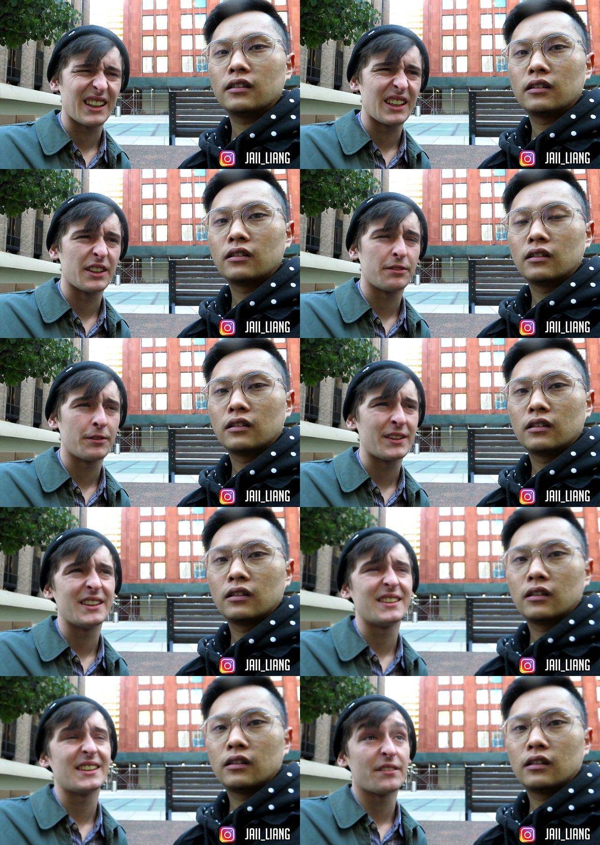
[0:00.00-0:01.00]
Speaker 1: think uh,
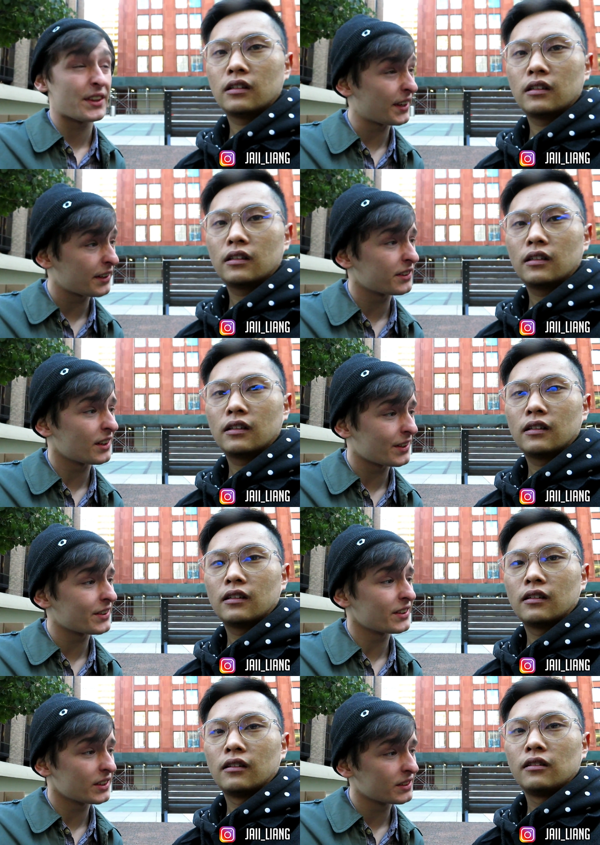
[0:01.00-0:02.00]
fifty-seven thousand
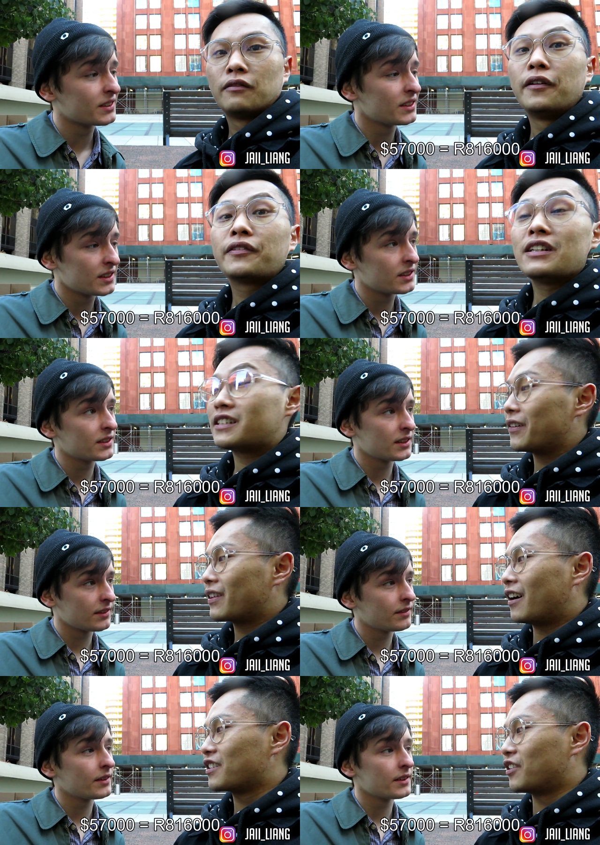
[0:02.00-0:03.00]
dollars a year.
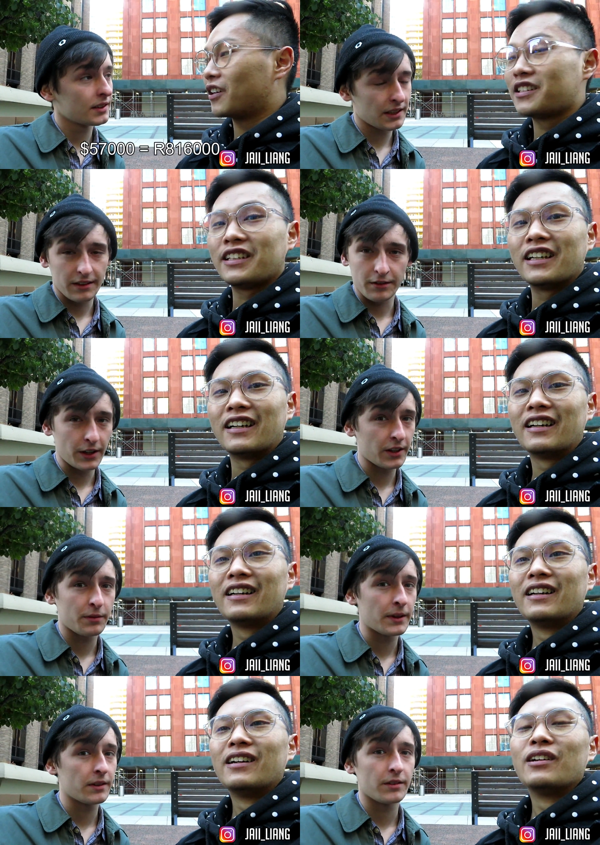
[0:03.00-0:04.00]
Speaker 2: fifty-seven thousand dollars a year? Very
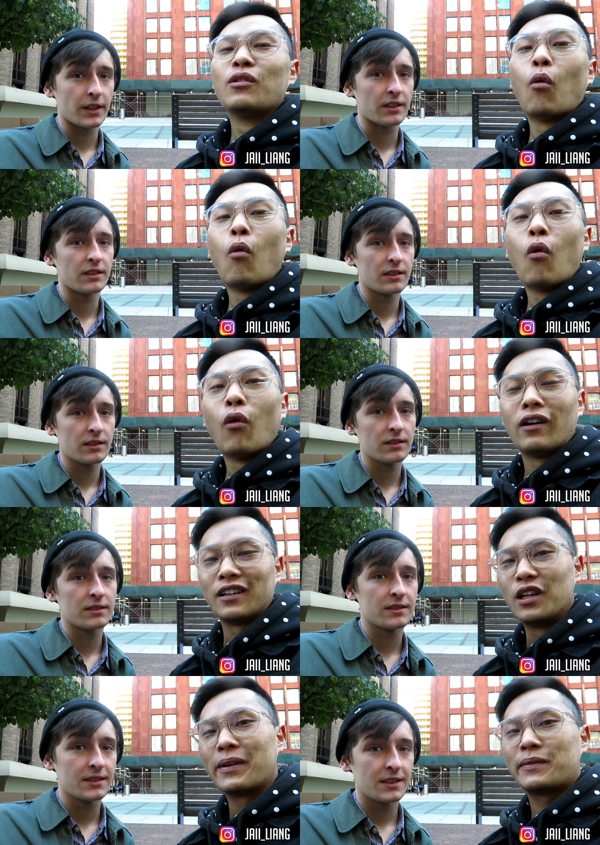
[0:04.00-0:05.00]
expensive, yeah.
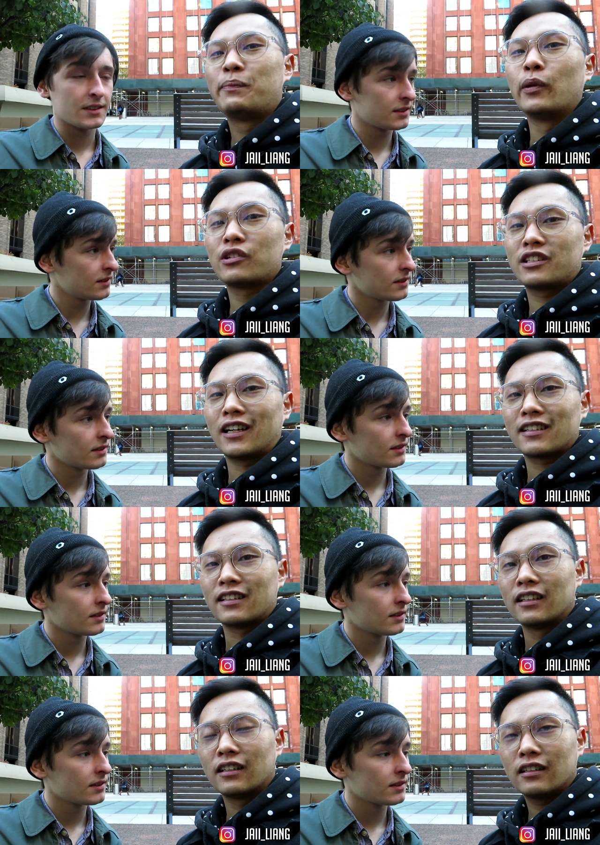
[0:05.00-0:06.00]
Ooh, you must be poes jas
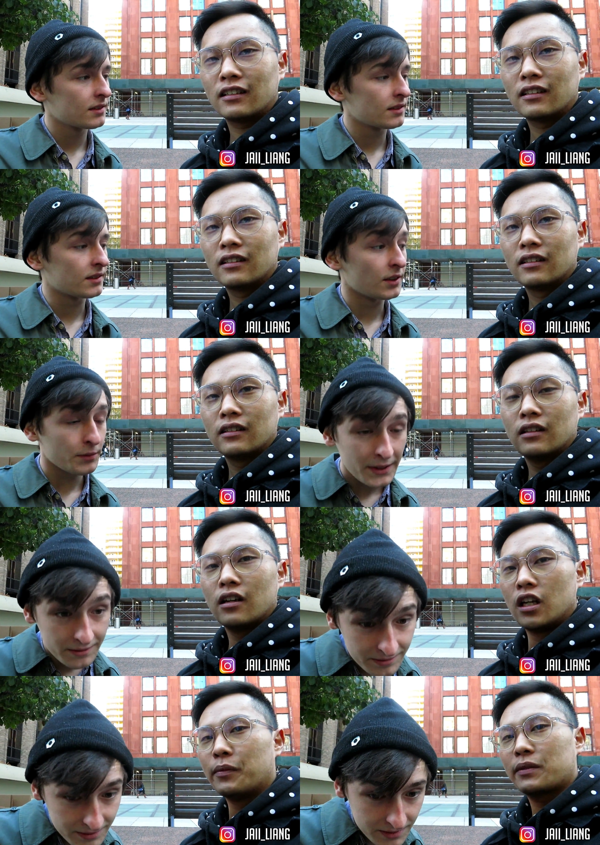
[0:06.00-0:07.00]
then. Excuse
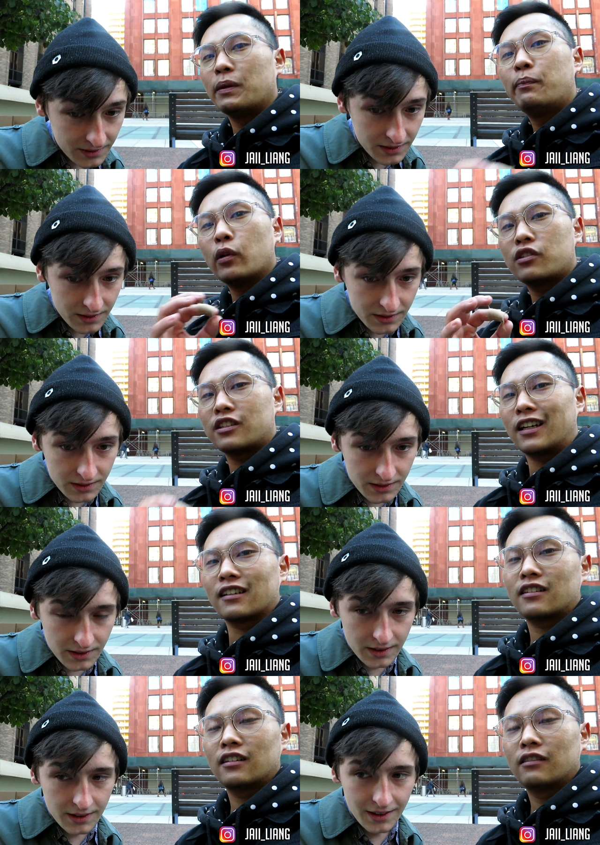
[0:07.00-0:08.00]
me? You must be poes jas